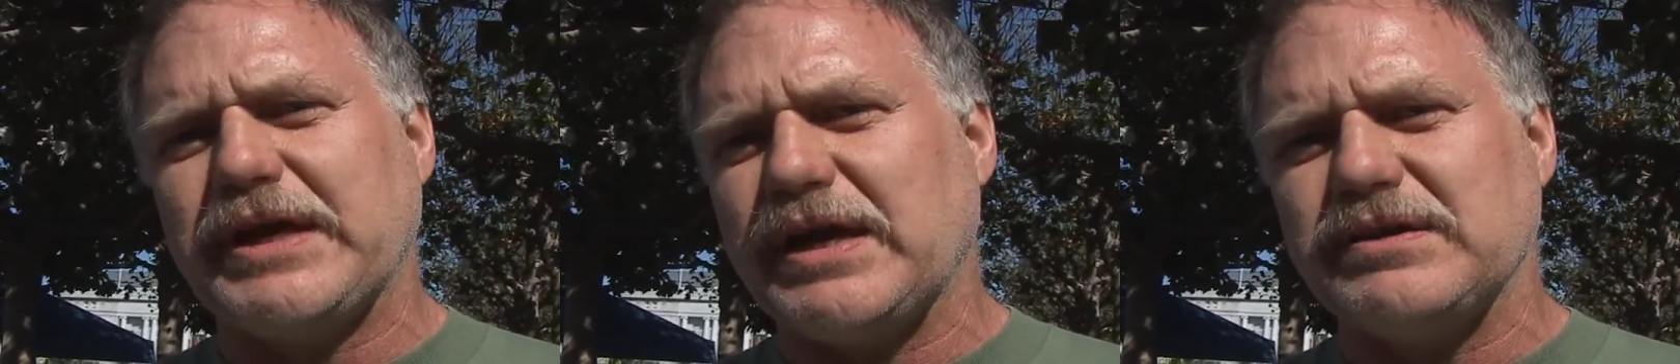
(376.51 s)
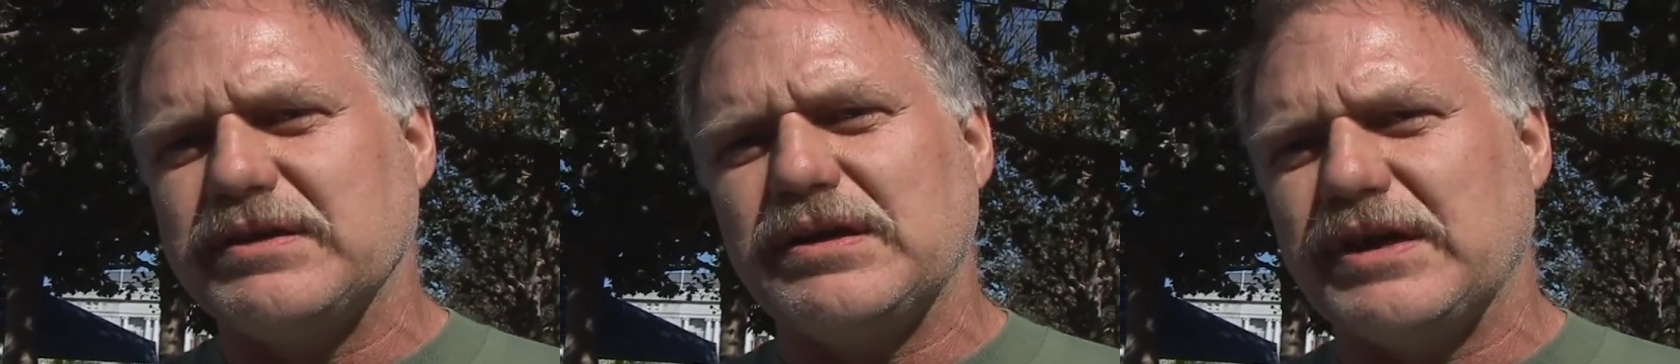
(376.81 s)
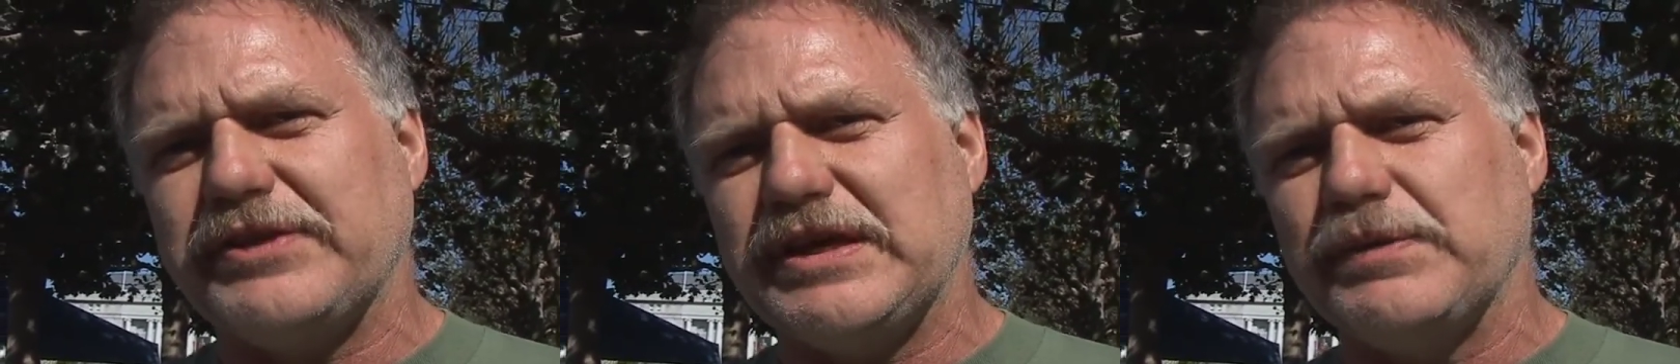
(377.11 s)
I don't know. I
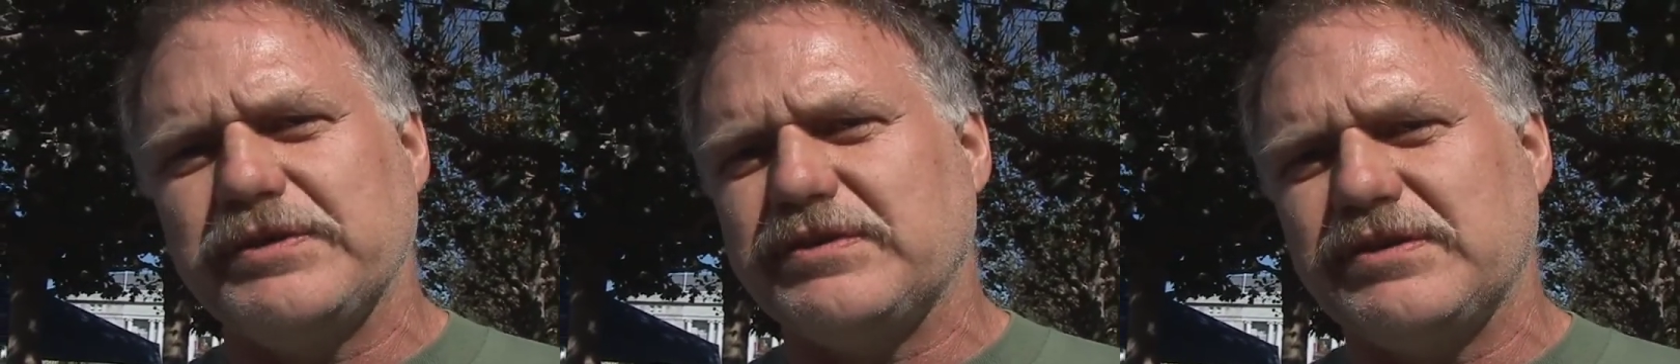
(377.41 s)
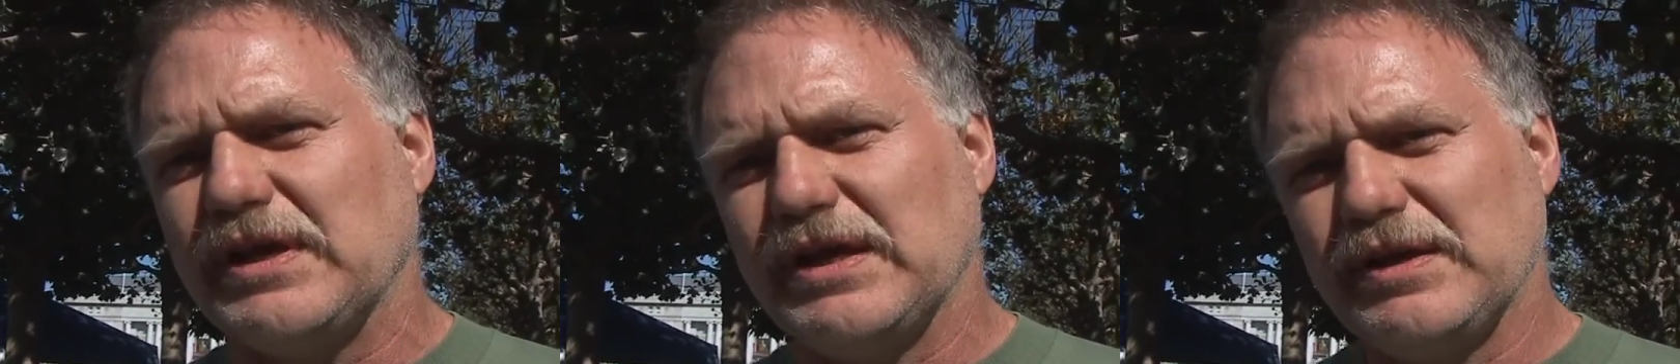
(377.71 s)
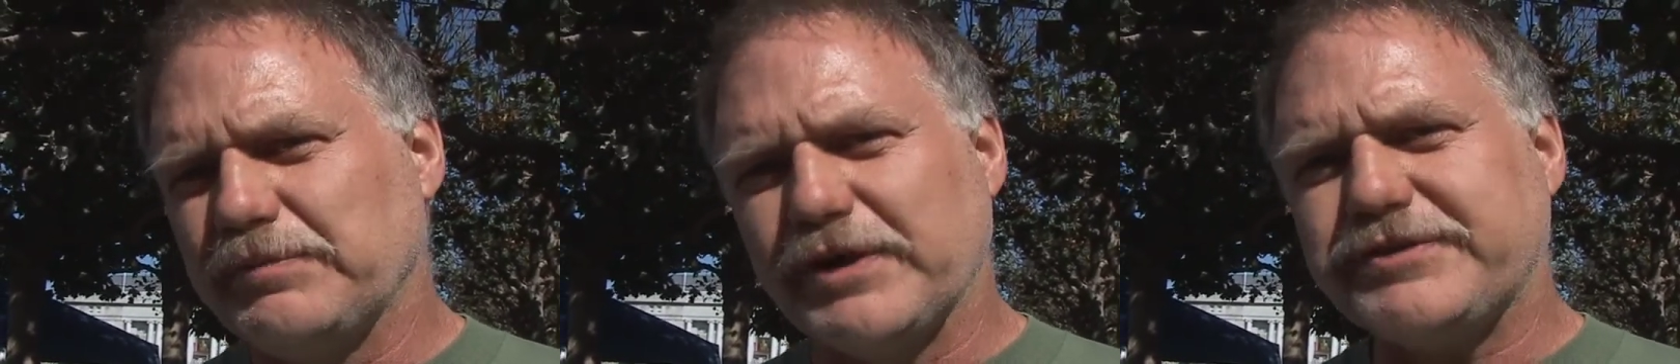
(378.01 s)
think he was just,
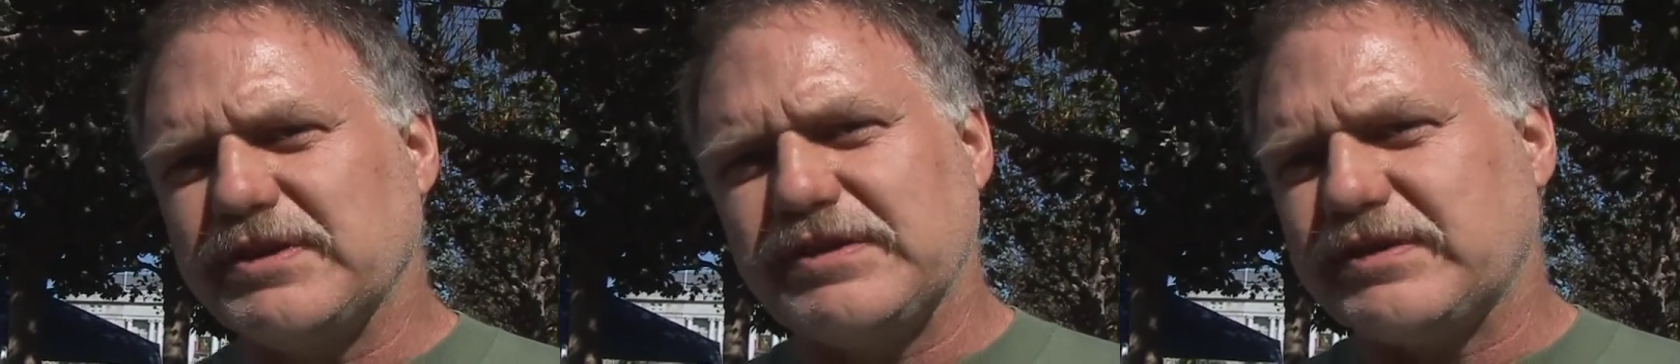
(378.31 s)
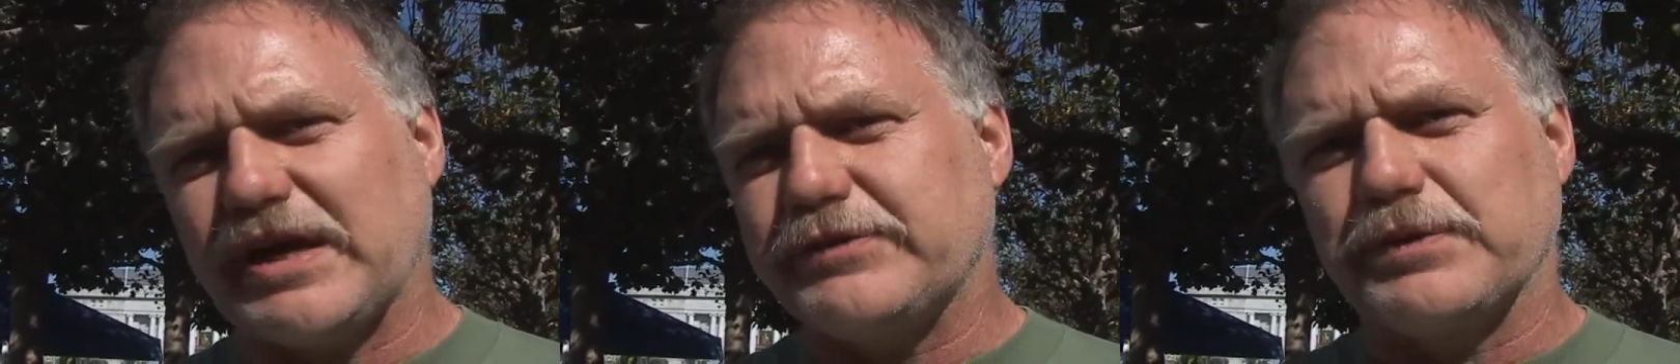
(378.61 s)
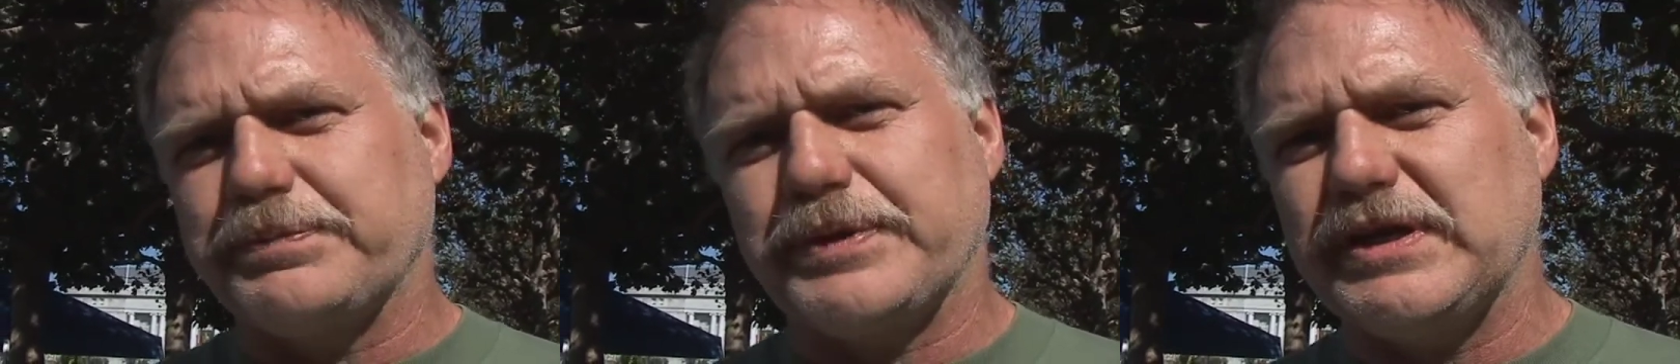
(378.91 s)
most of these guys
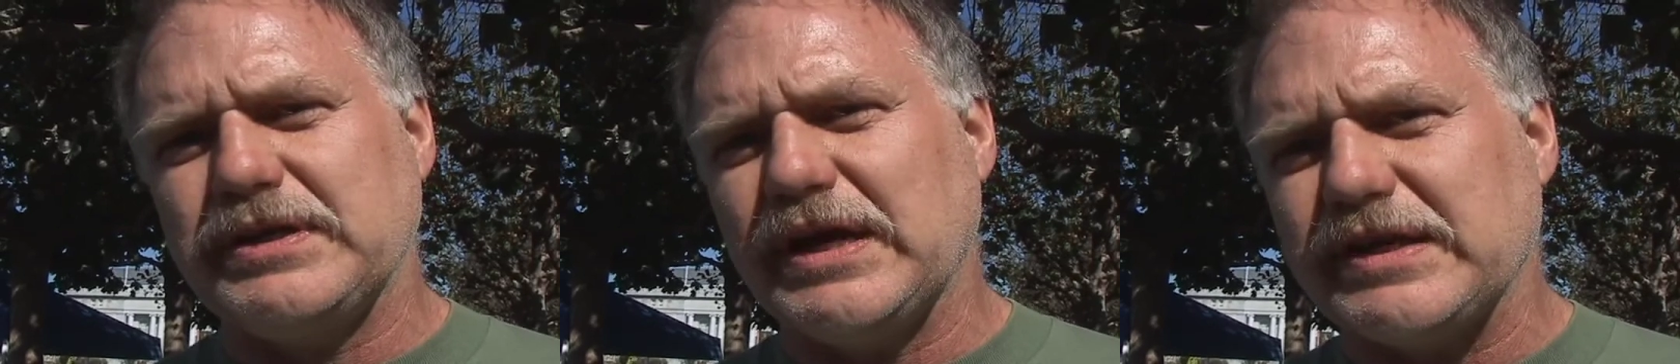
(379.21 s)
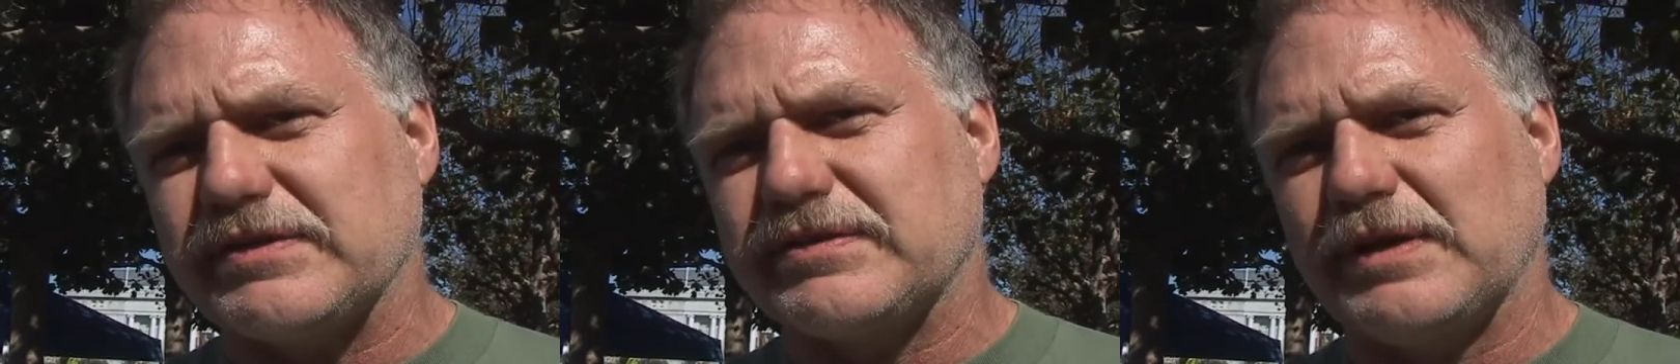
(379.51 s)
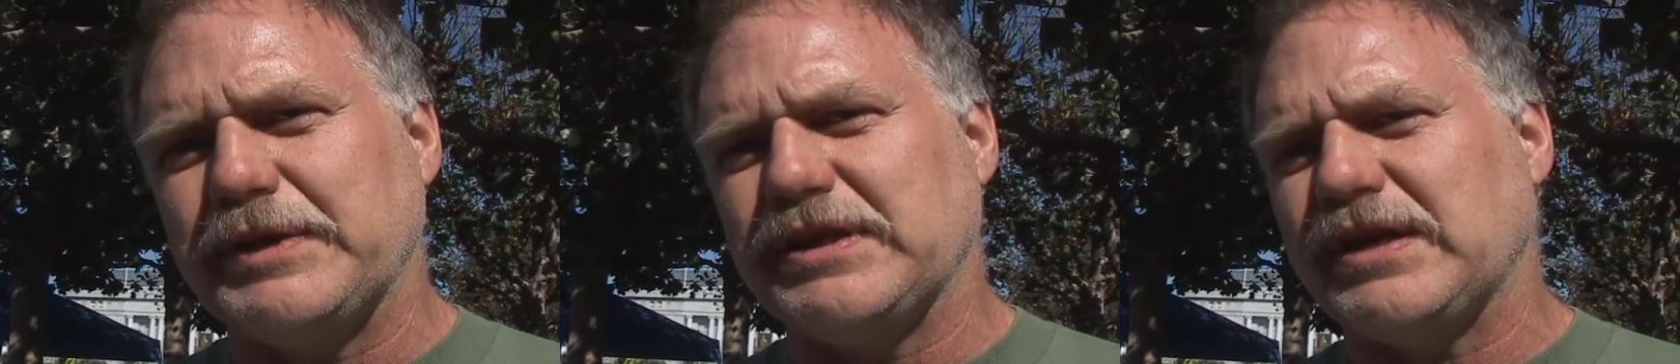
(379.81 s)
were pretty nuts. I
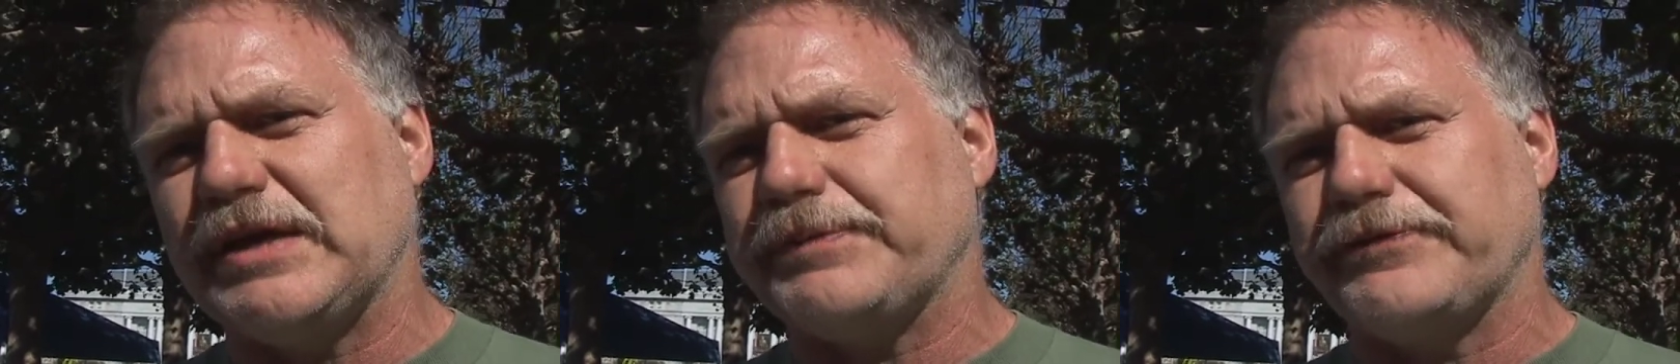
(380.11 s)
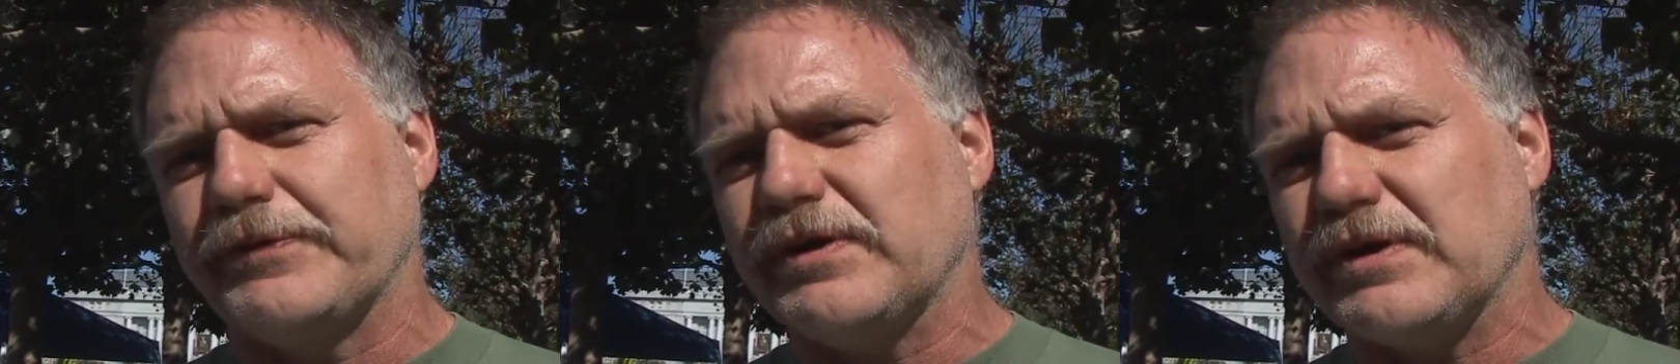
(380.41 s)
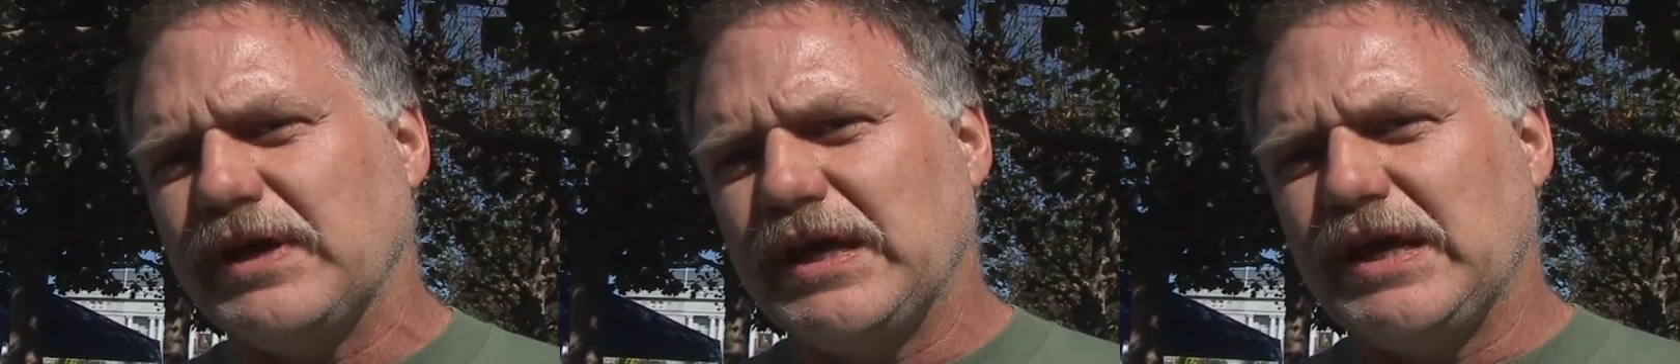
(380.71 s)
mean, the night
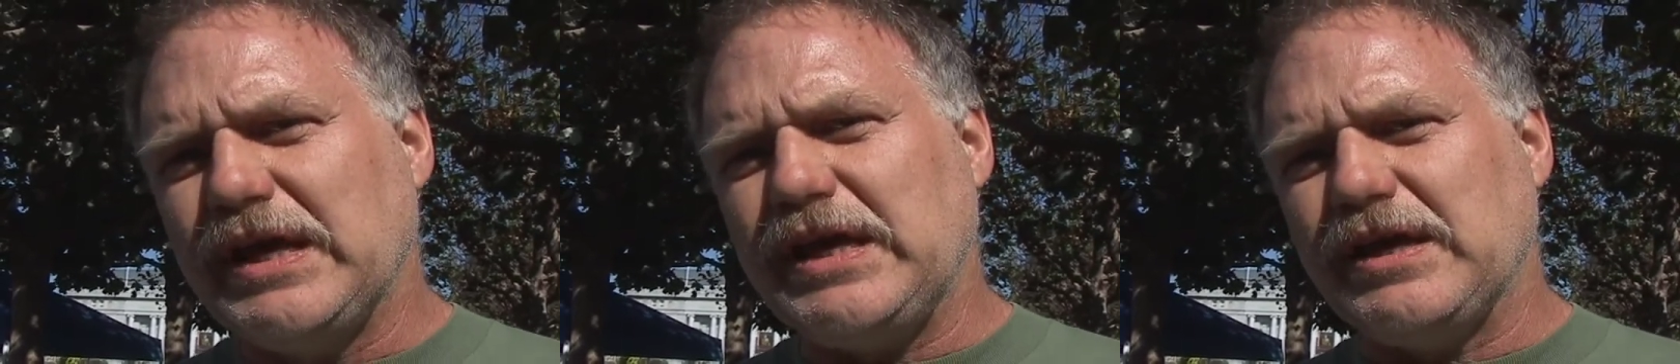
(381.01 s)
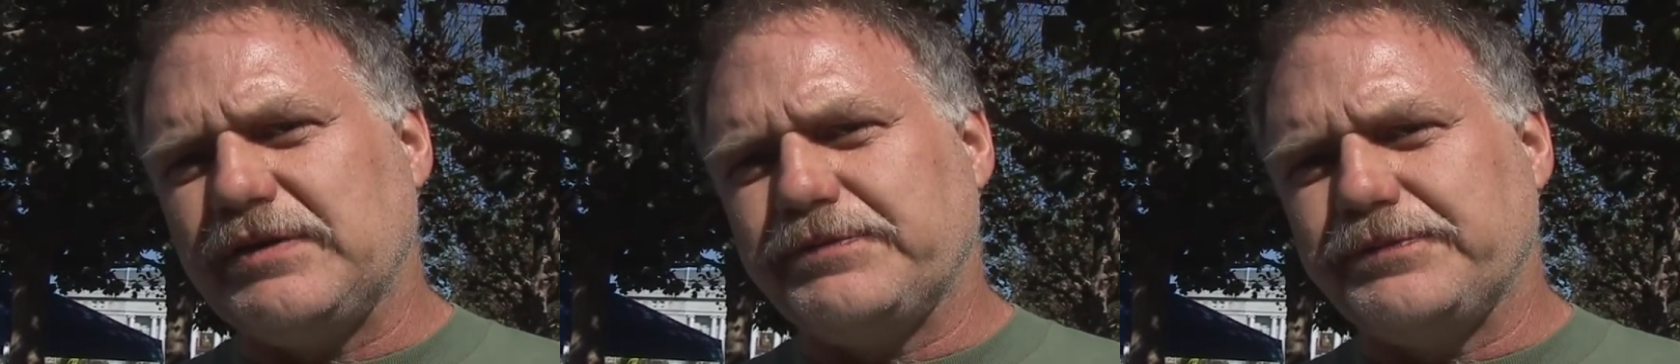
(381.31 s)
before, he had